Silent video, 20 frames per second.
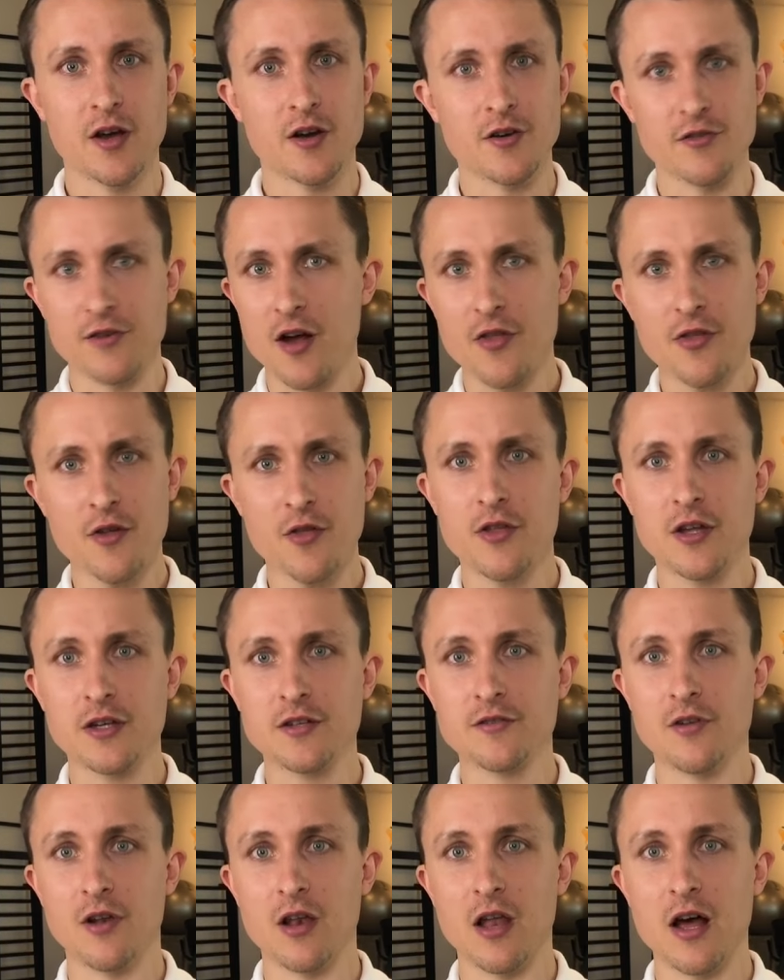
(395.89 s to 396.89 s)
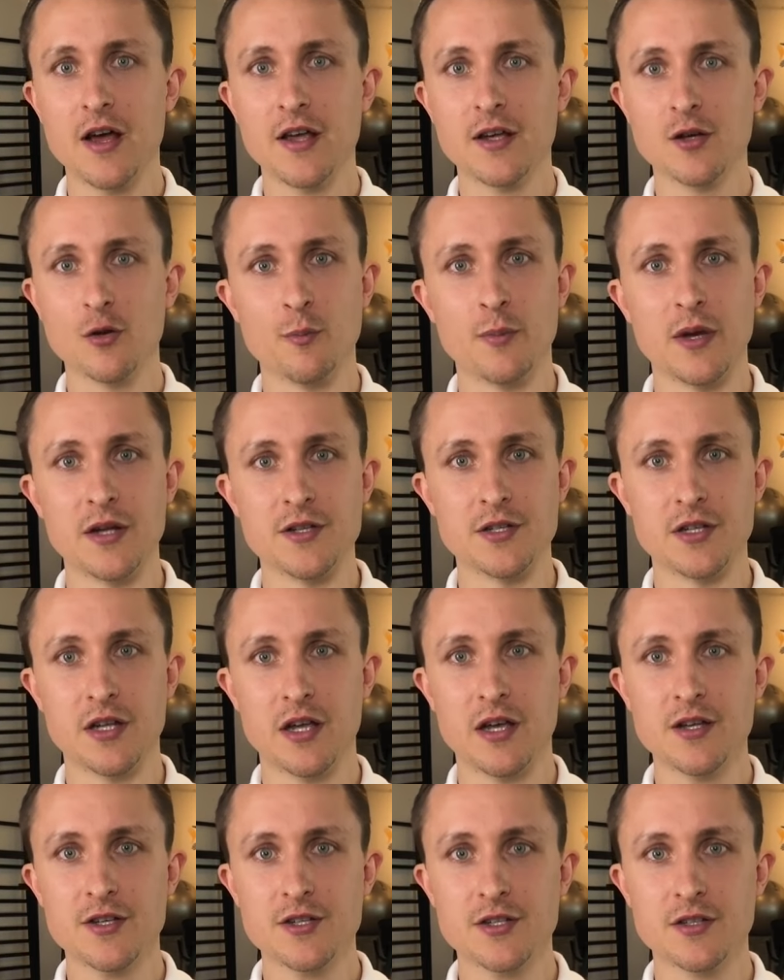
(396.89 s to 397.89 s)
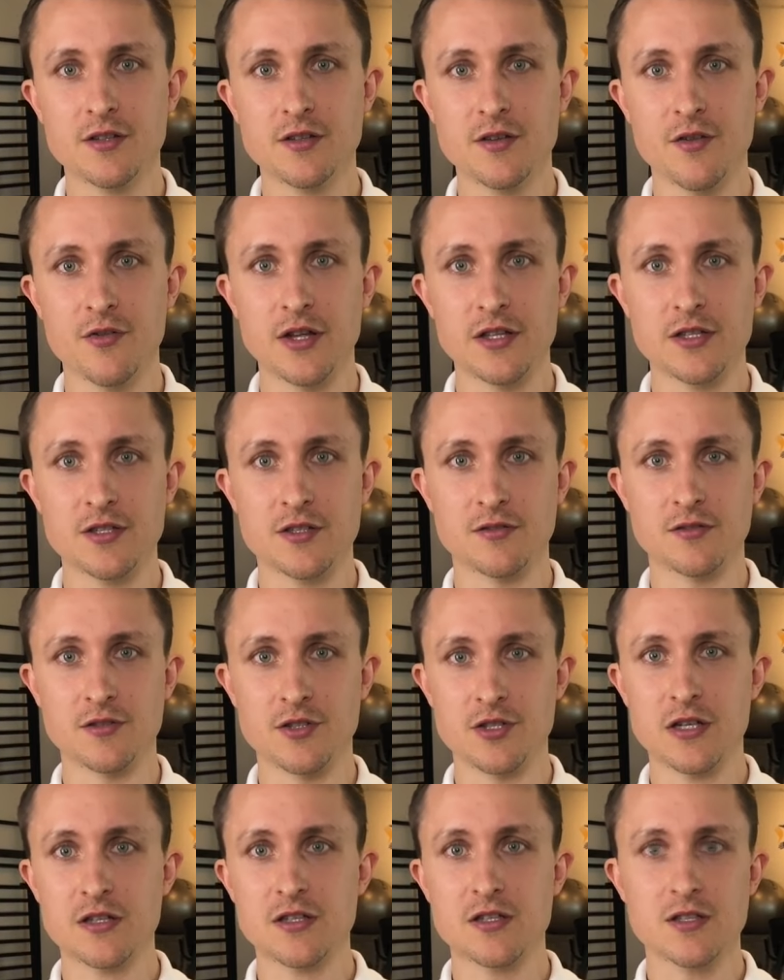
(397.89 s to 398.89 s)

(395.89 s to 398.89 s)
rather than relying on medication that suggests